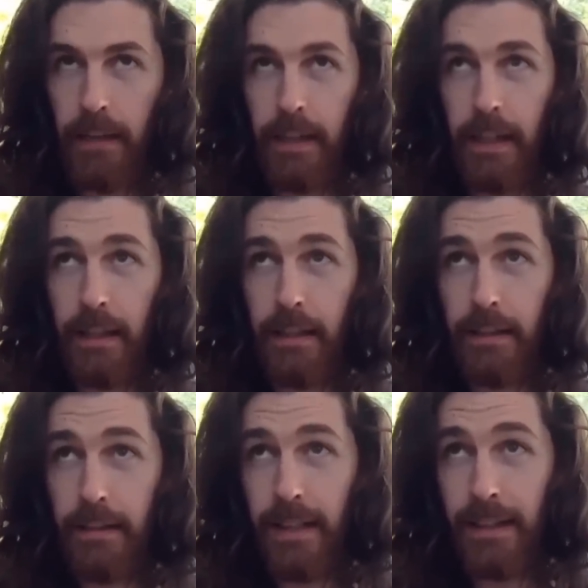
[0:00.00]
the
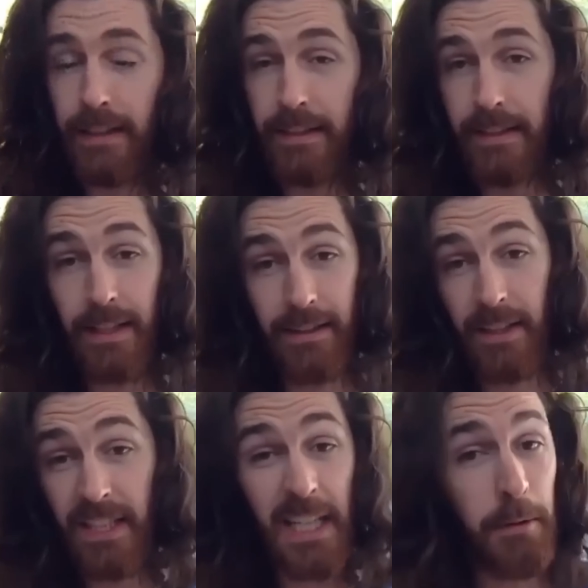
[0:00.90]

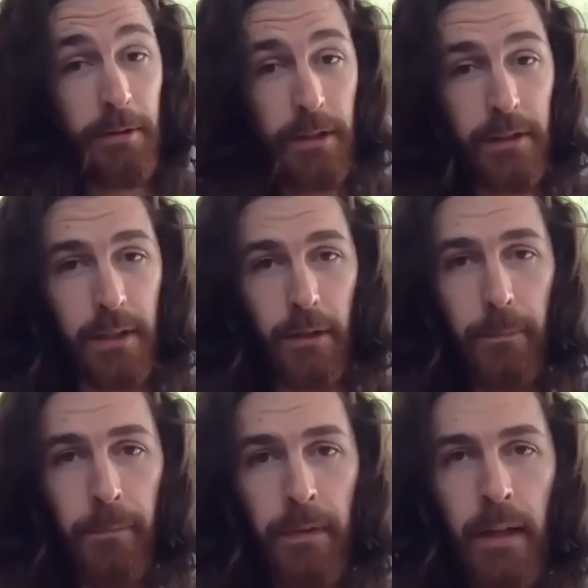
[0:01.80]
deep of it, you know.